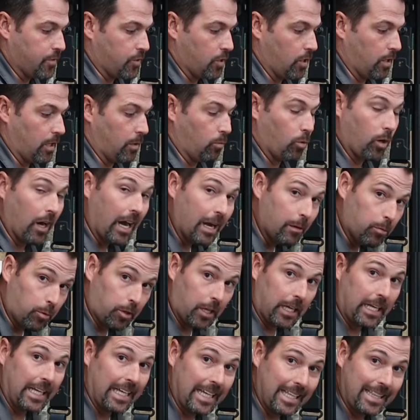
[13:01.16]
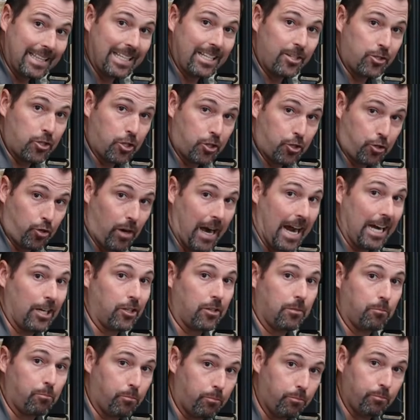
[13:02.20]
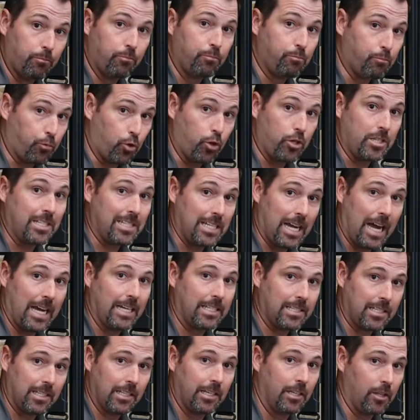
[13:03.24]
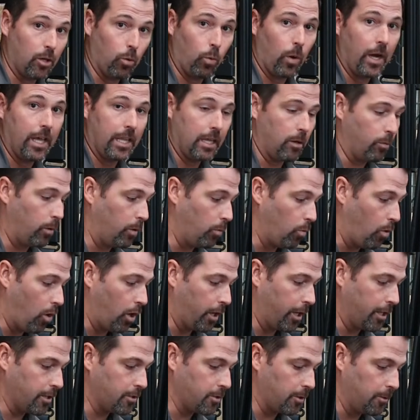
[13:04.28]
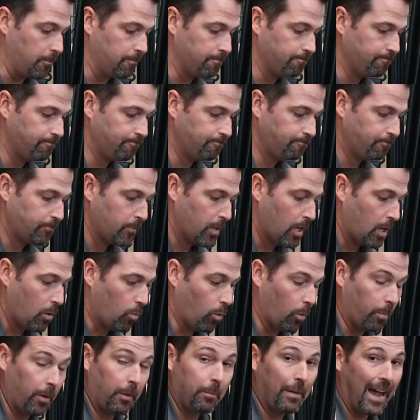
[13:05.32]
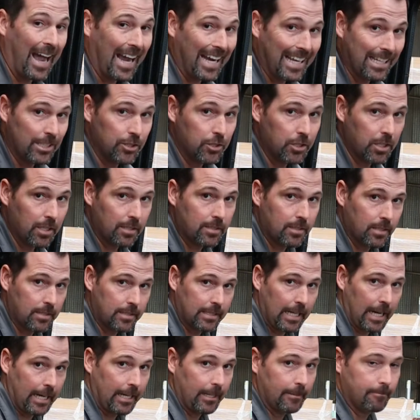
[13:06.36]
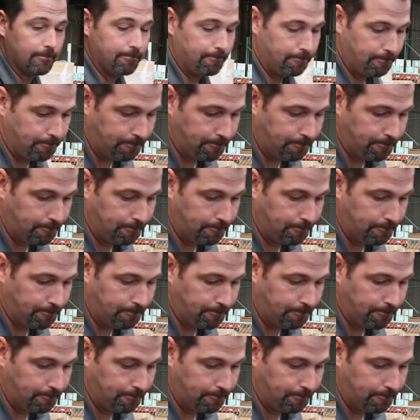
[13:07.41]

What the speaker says: we're able to get this to track precisely the way that we want it to. We'll be back in just a second.